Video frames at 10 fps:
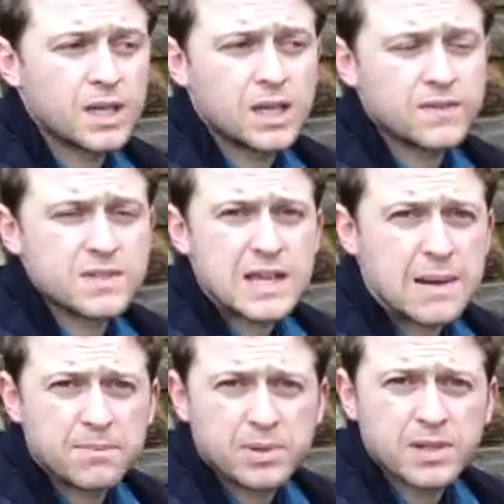even
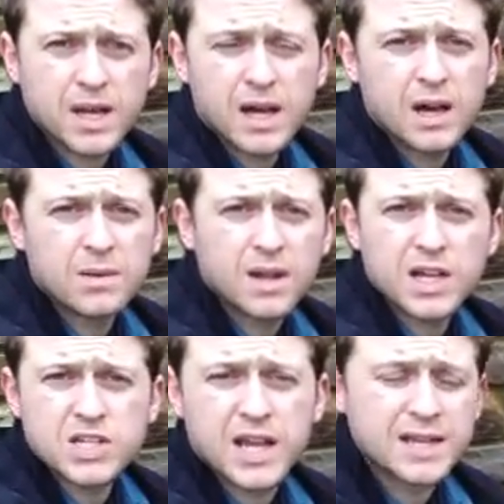damp,
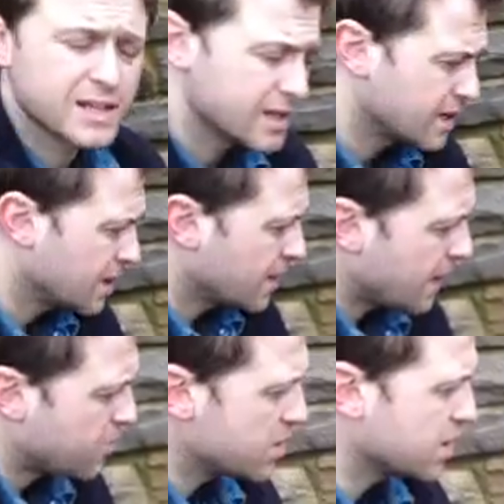light shade,
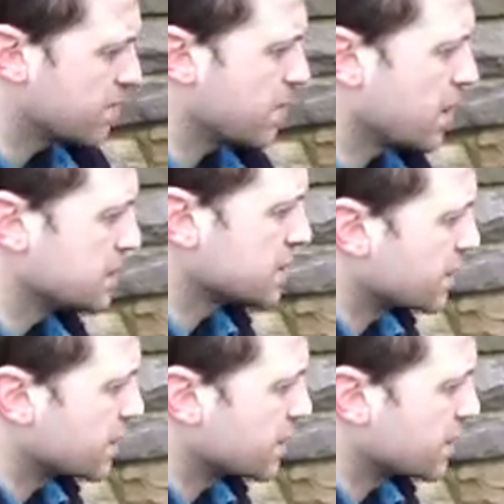they're pretty good plants.